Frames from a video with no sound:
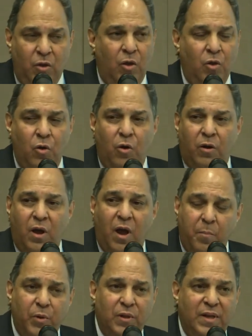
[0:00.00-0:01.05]
your
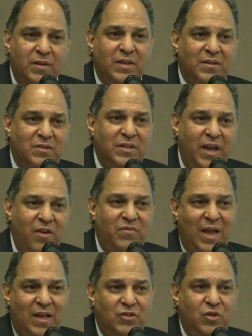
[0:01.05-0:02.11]
couple is as saved
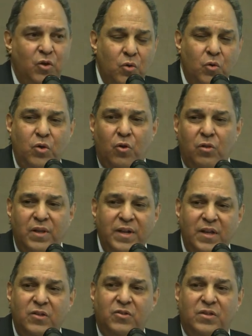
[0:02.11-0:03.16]
as you, your
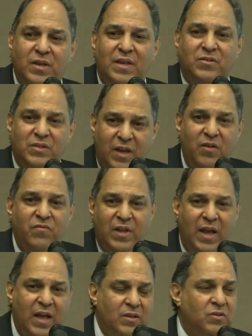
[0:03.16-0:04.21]
lineage is as saved
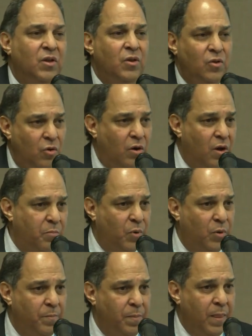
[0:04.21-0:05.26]
as your
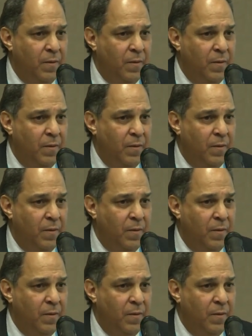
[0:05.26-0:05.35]
couple.